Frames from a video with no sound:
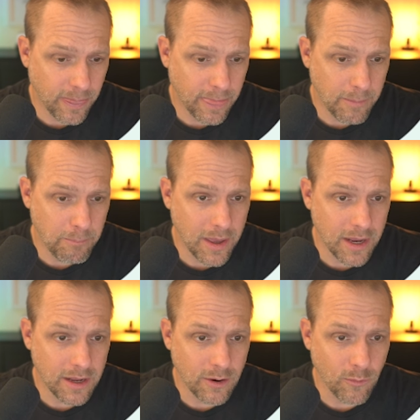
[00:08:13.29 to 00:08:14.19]

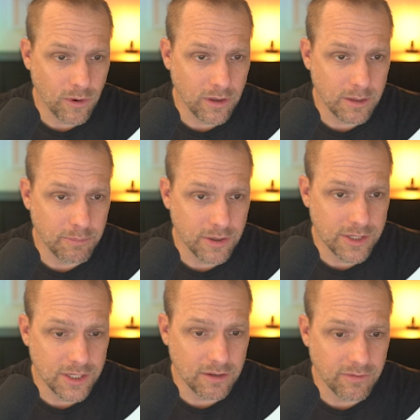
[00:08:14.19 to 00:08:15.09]
Meta really
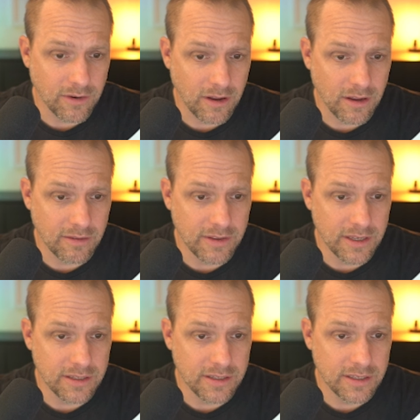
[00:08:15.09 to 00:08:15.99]
pushing for all
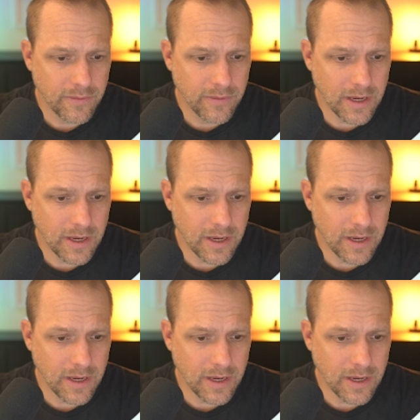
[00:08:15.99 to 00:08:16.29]
these.